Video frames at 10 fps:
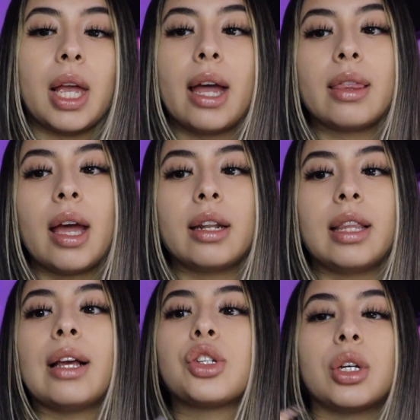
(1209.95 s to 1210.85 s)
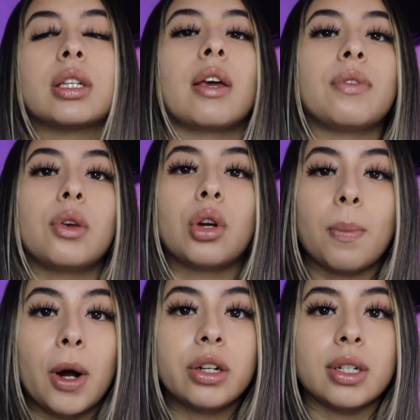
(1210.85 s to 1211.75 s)
and then that should give you your
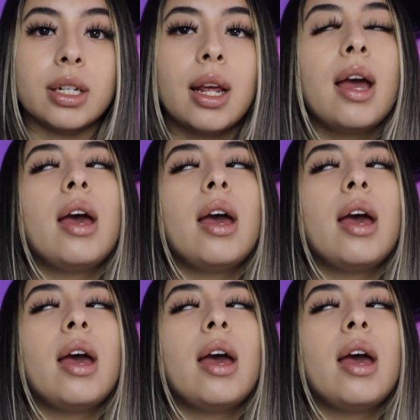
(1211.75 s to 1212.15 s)
margin.